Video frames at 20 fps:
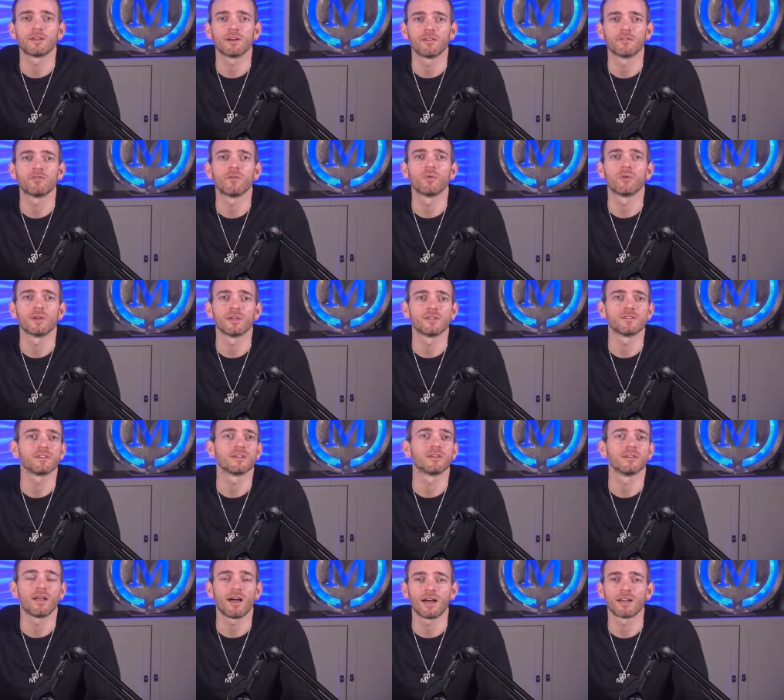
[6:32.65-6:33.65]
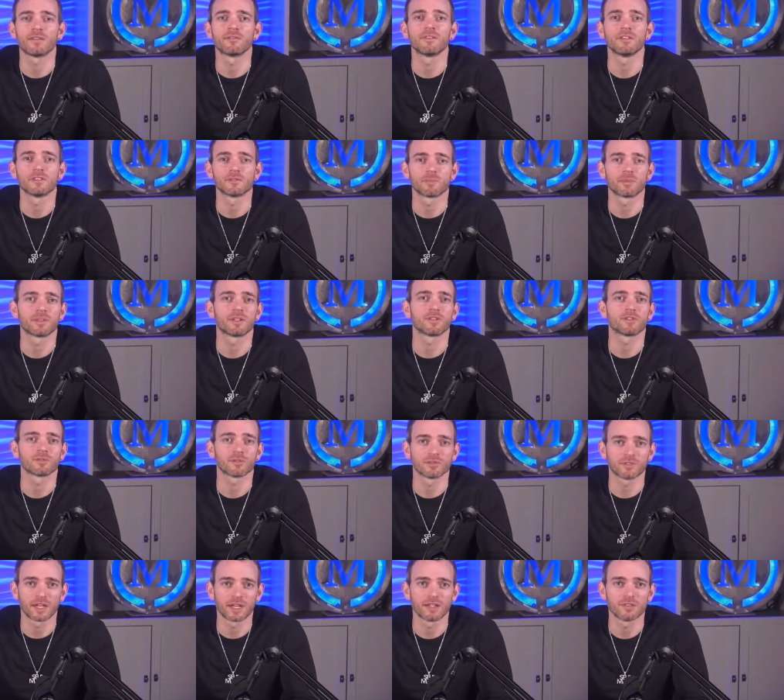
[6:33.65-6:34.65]
avoids a lot of these
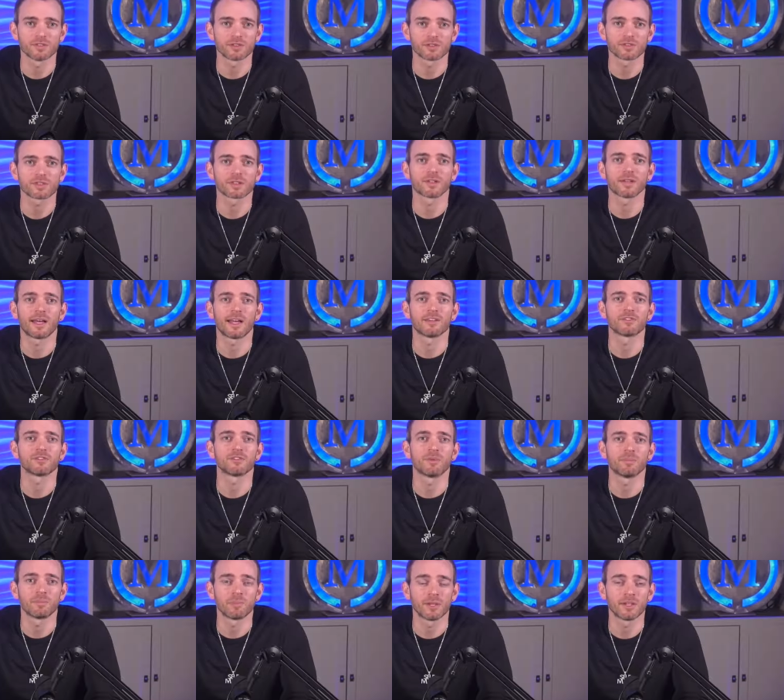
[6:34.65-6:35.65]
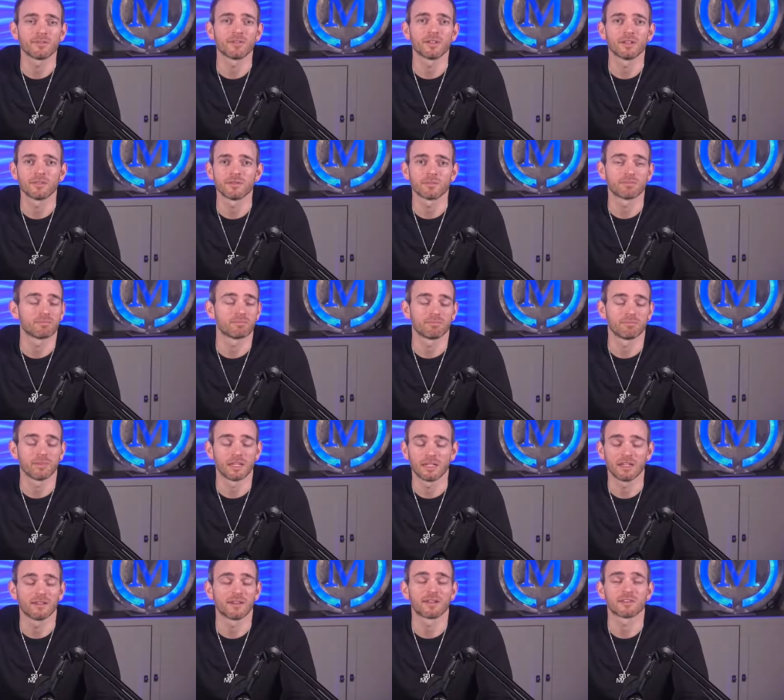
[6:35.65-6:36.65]
potential dangers and allows you to pivot if
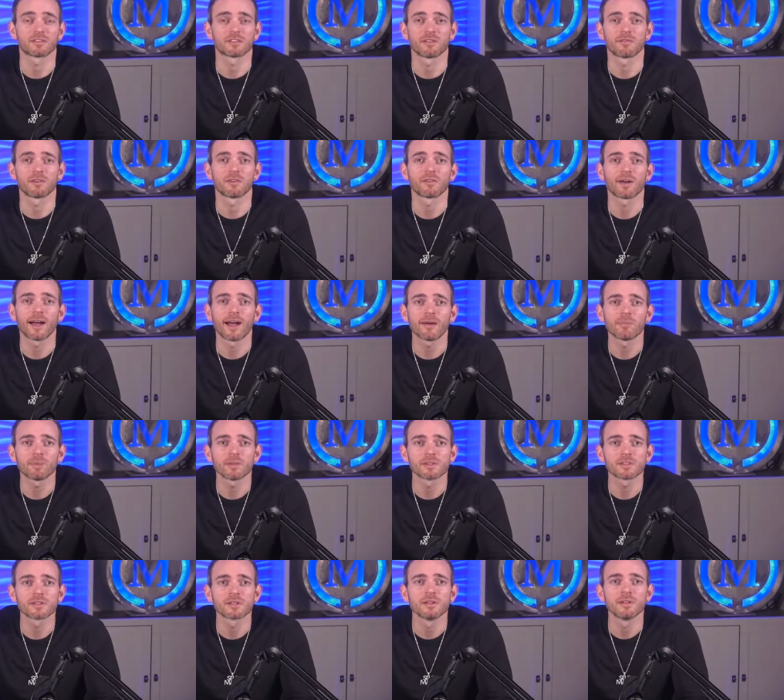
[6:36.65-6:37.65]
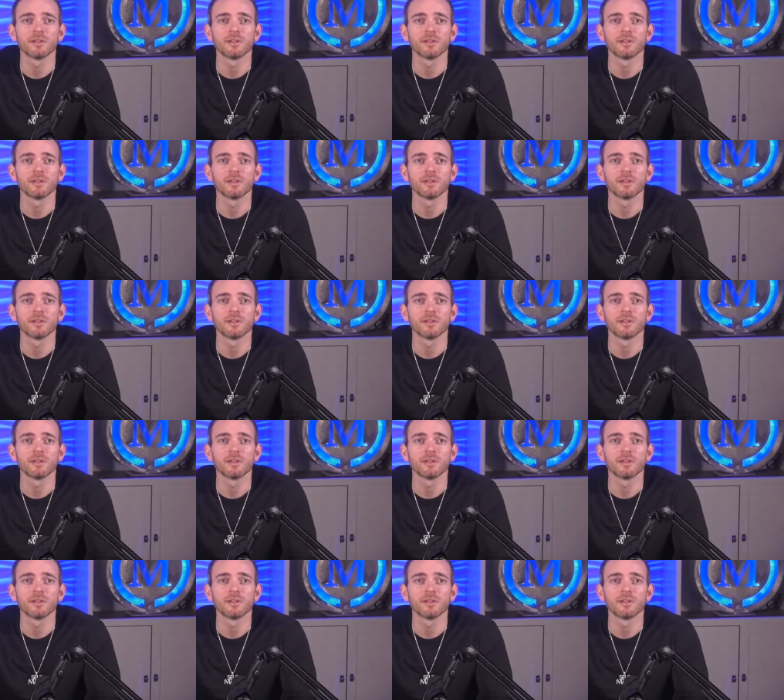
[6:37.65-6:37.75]
any of that stuff ever happens.